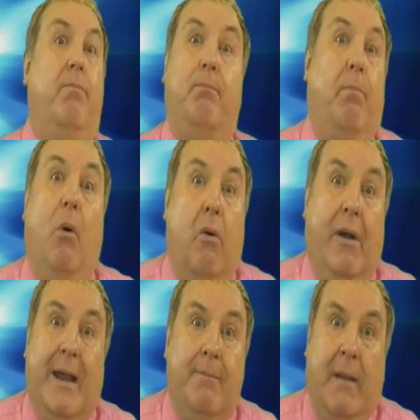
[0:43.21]

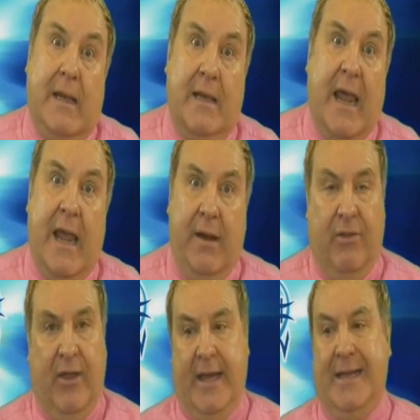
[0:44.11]
boring, mundane
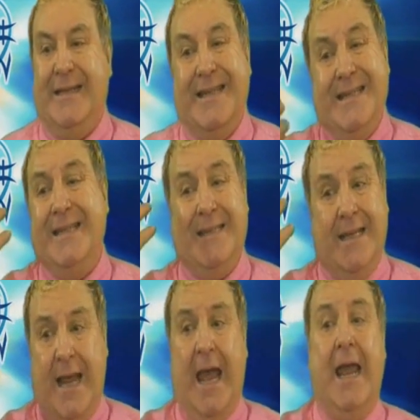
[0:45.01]
things, this is
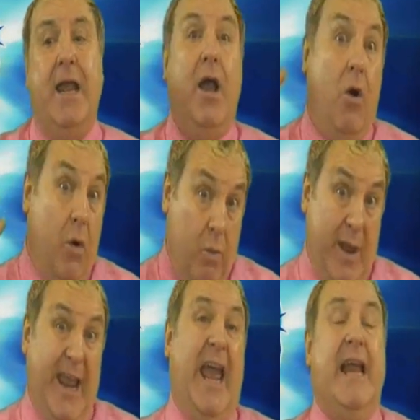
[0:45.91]
a day or a
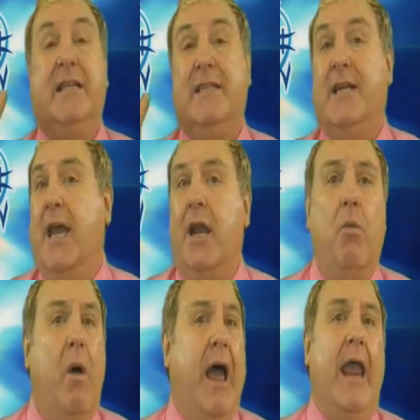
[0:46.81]
weekend to get
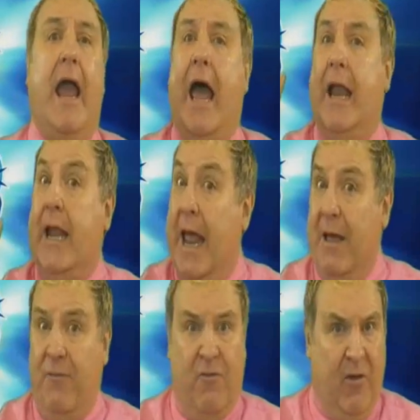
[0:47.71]
away and
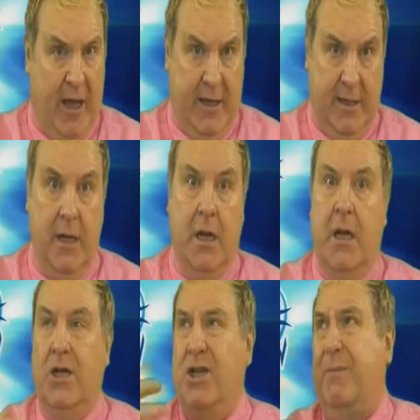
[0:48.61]
have fun.
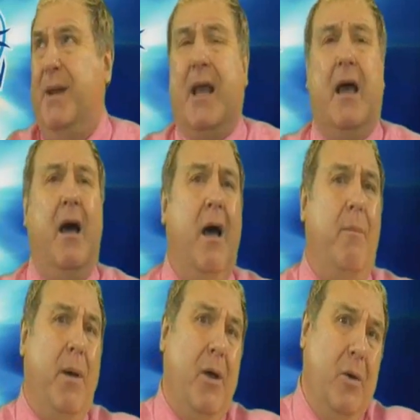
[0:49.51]
Jump in a
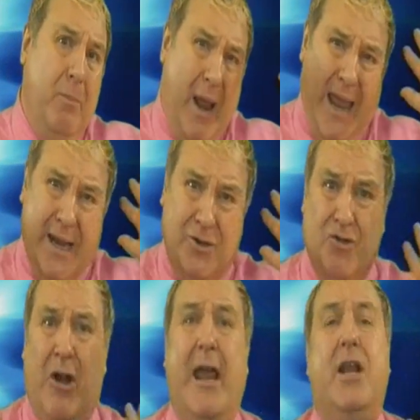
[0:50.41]
car, boat, plane,
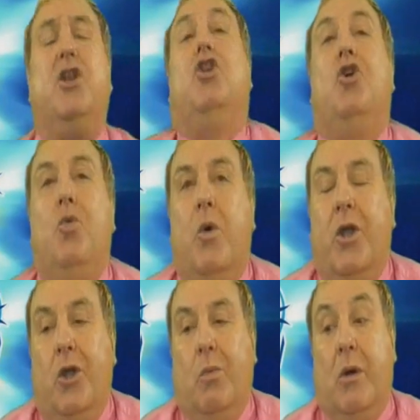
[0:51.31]
train, do
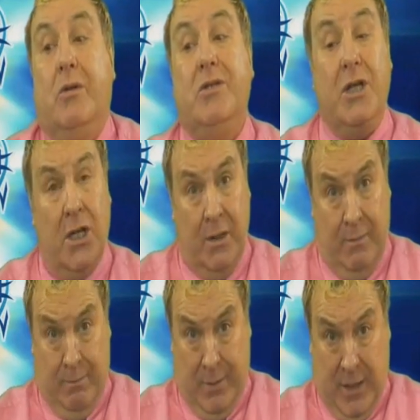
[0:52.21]
what you want,
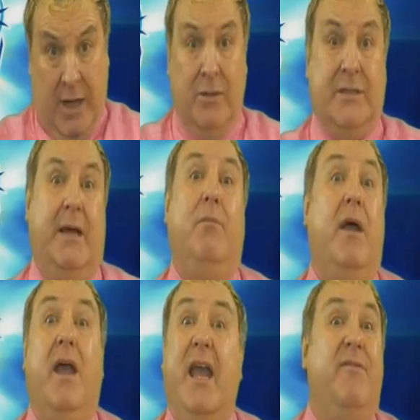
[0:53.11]
but go
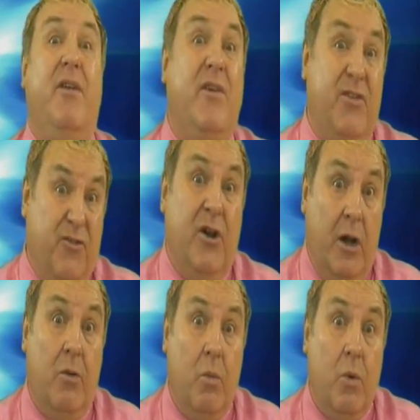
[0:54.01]
somewhere, even if it's for
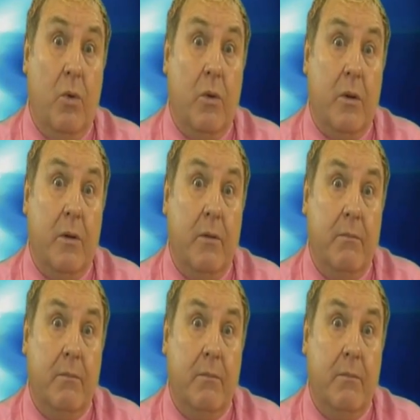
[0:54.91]
a long walk.